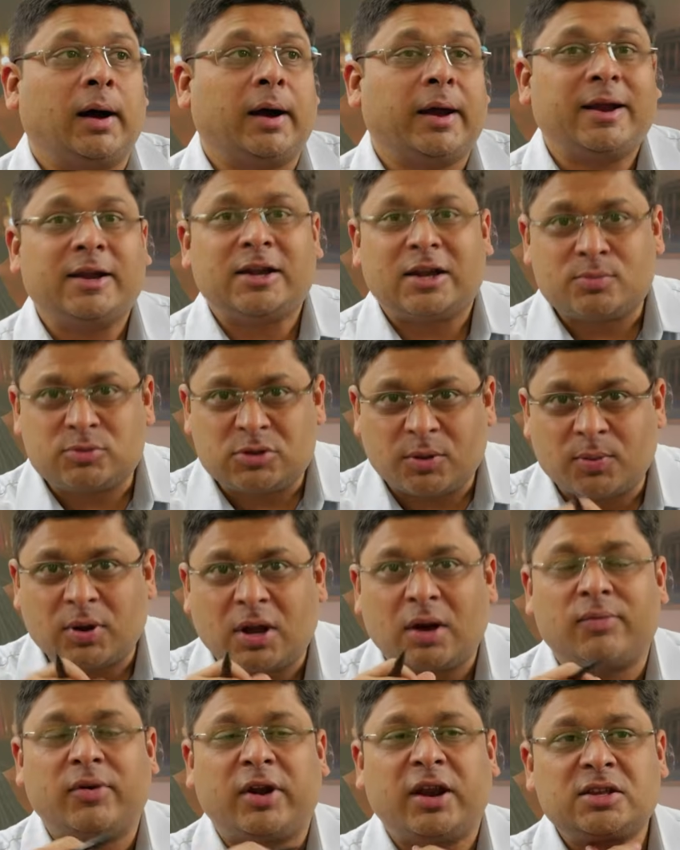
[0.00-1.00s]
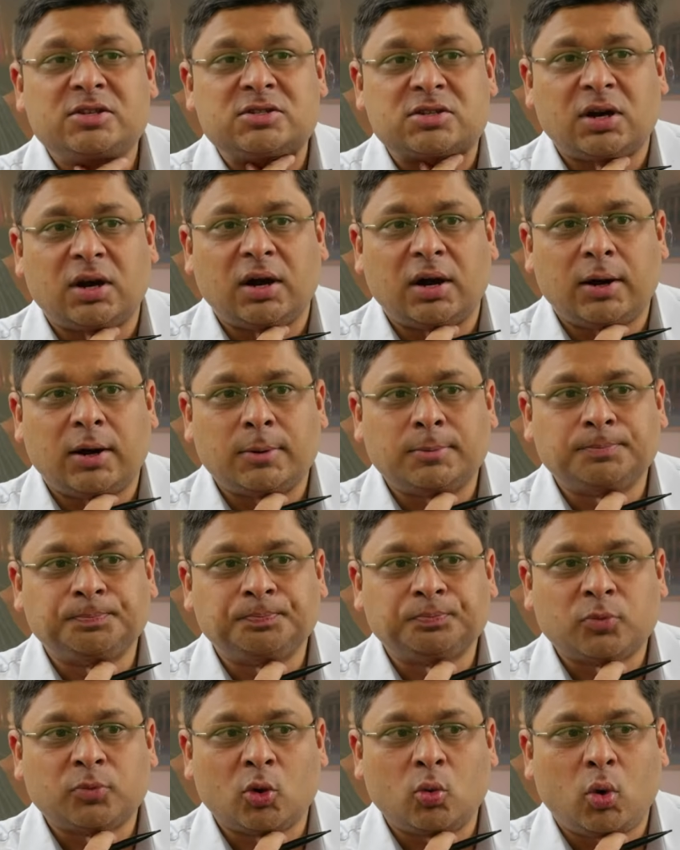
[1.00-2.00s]
In terms of coverage,
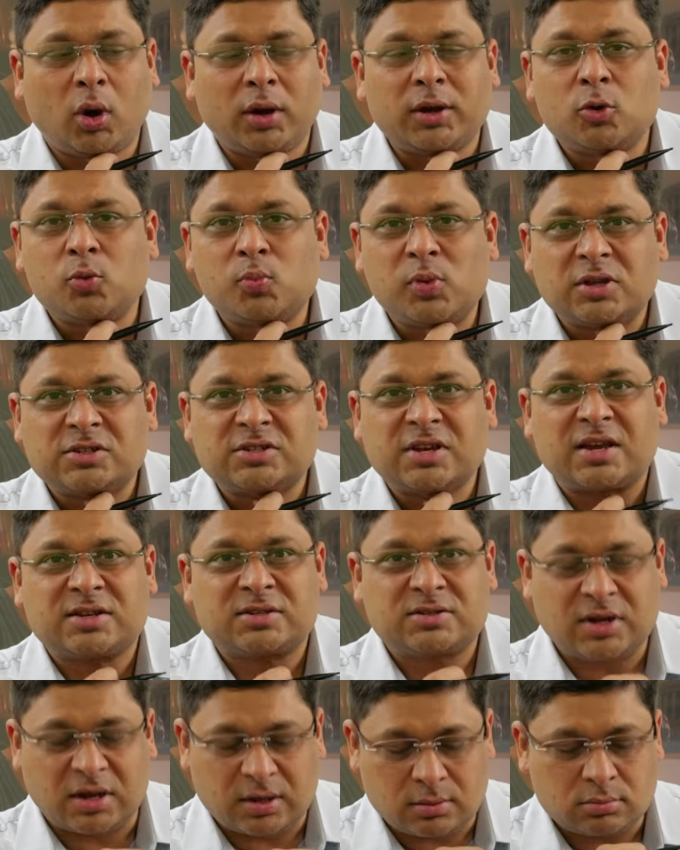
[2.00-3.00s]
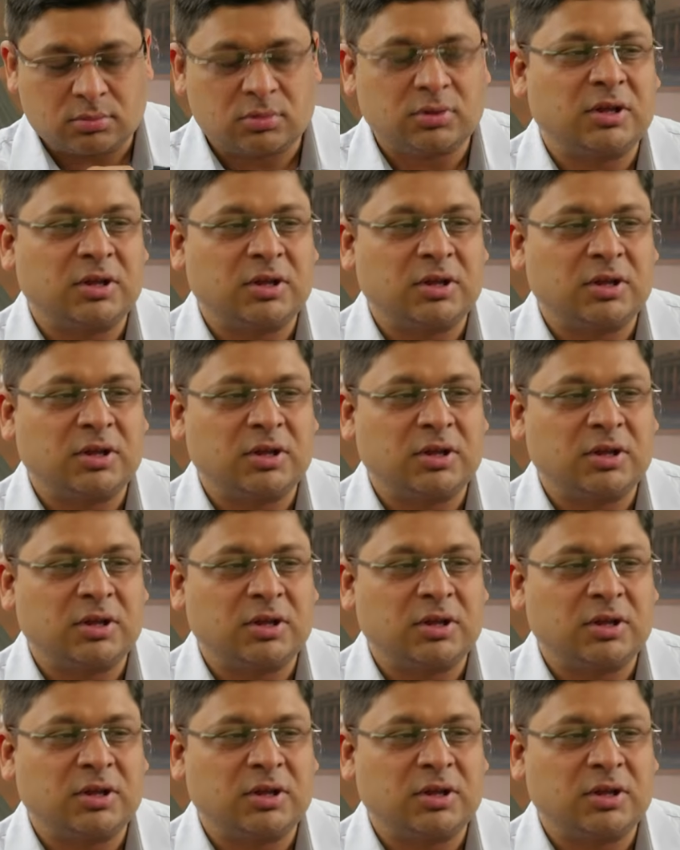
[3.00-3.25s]
what UPSC has done